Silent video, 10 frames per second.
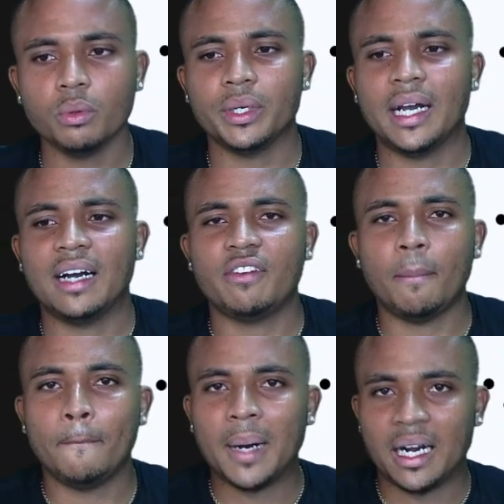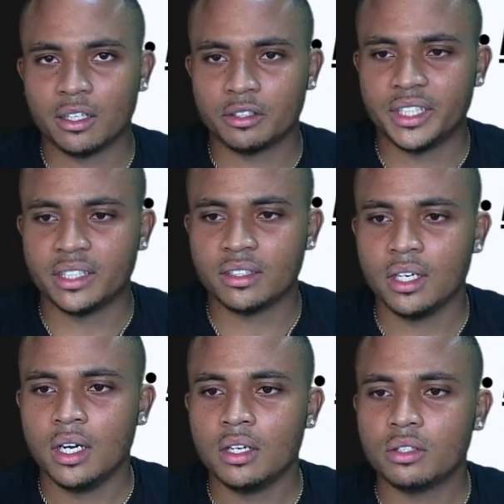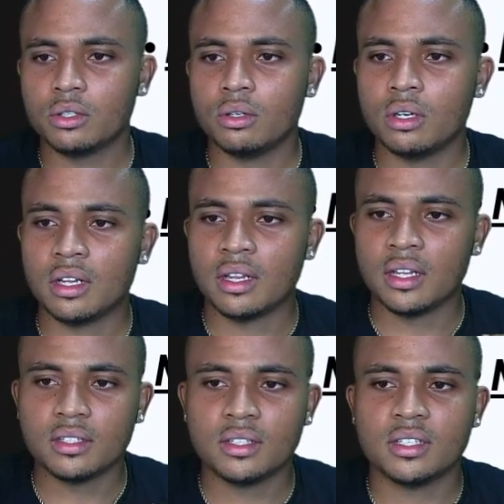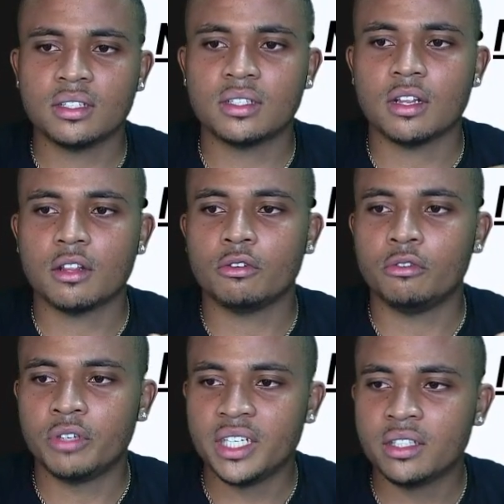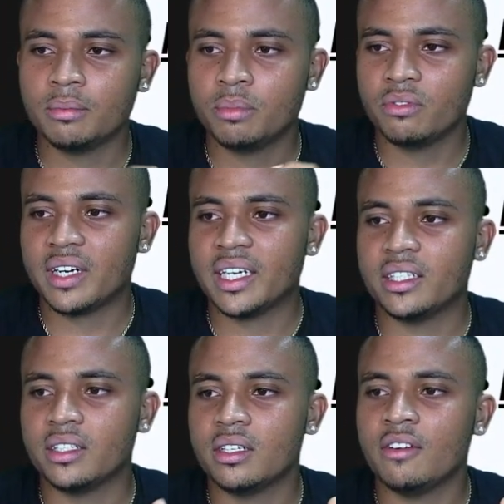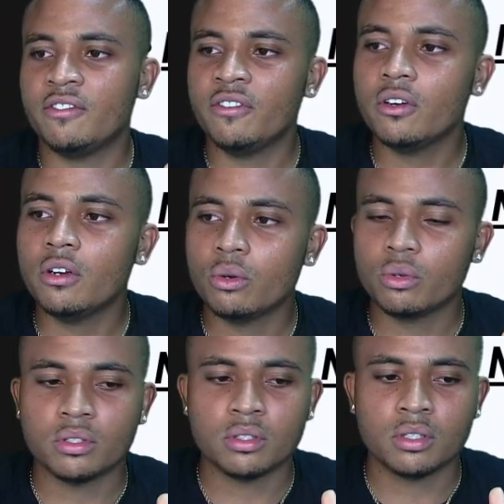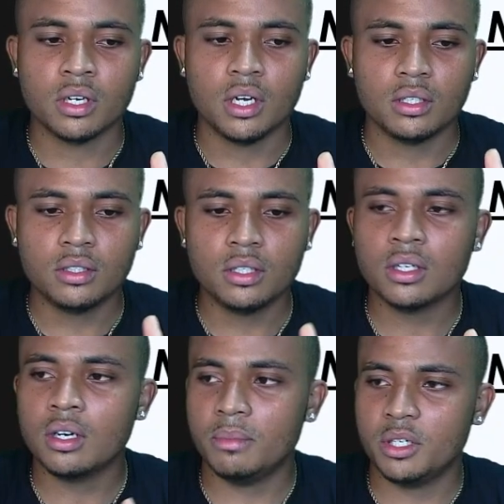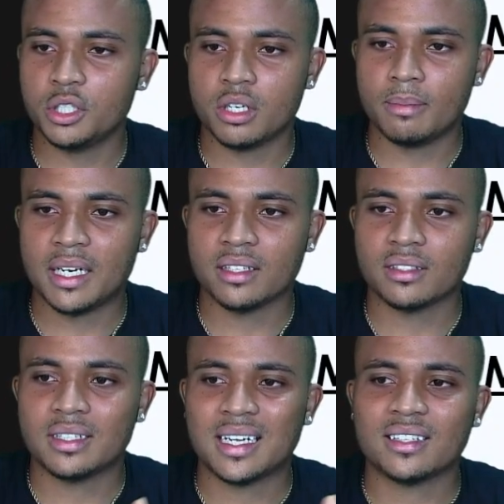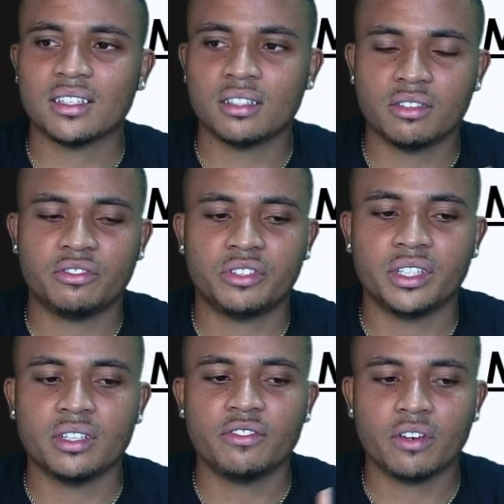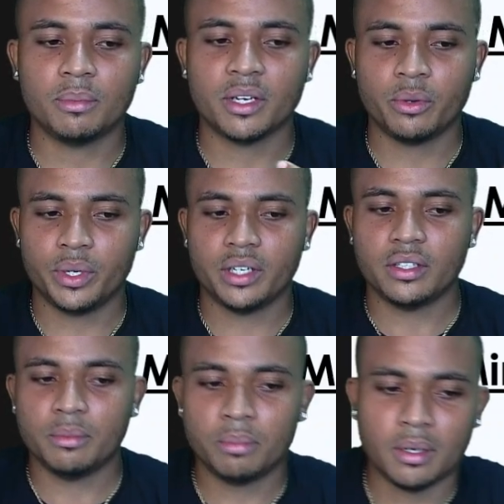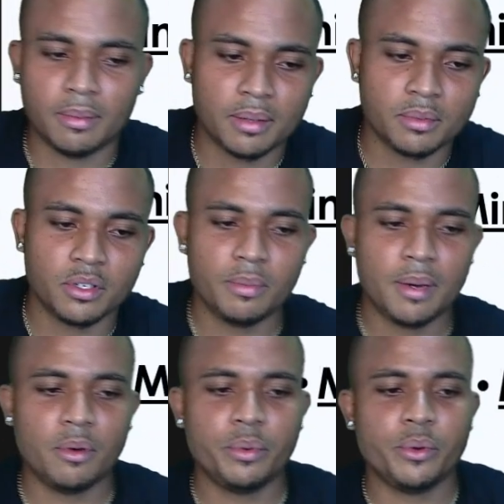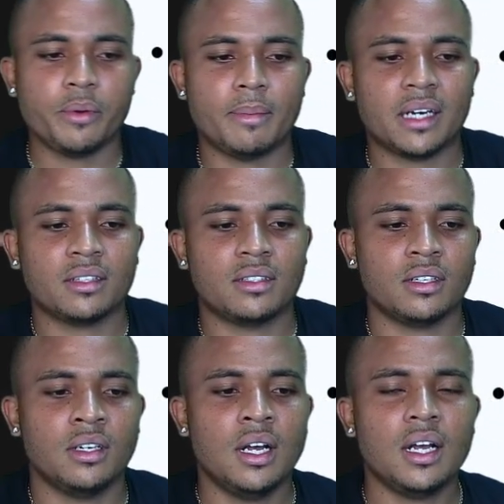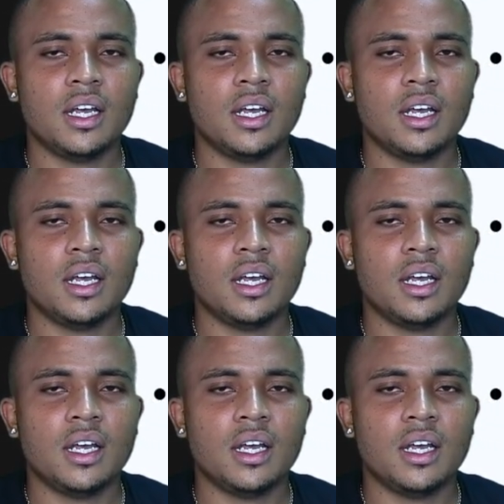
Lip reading: we have bank rate. So this is the rate provided for loans to commercial banks that are suffering from liquidity problems. So remember, we're going back to